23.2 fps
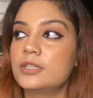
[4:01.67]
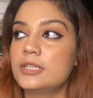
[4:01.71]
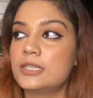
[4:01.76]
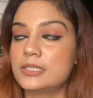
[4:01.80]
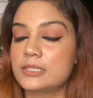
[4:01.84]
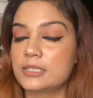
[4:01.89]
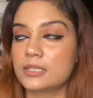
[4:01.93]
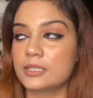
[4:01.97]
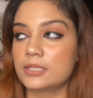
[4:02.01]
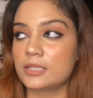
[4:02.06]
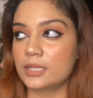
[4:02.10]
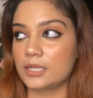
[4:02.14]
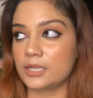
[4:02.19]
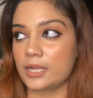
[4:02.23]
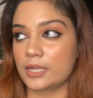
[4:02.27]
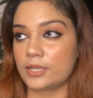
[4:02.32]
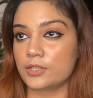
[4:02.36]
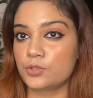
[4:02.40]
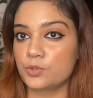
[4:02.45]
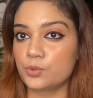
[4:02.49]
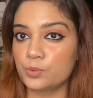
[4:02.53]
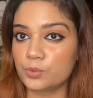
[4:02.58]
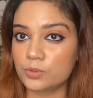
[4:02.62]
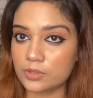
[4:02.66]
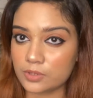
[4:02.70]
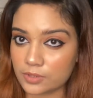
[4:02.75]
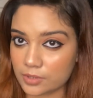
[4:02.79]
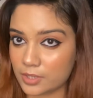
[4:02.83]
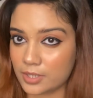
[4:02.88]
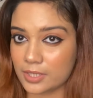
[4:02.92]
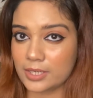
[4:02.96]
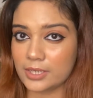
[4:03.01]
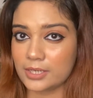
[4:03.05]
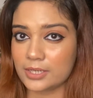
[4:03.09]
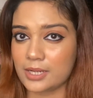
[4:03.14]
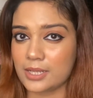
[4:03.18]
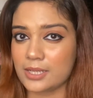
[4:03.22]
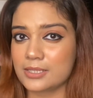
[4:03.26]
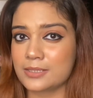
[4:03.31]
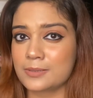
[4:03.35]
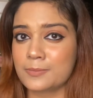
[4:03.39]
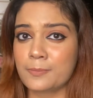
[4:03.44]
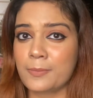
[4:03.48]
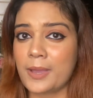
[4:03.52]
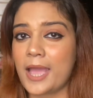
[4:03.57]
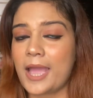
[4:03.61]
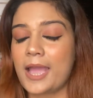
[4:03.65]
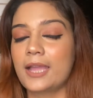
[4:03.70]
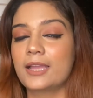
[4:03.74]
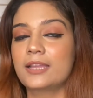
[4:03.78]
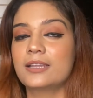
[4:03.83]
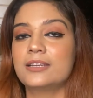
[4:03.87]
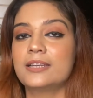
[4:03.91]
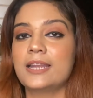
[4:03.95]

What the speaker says: Recently, like 2-3 days back,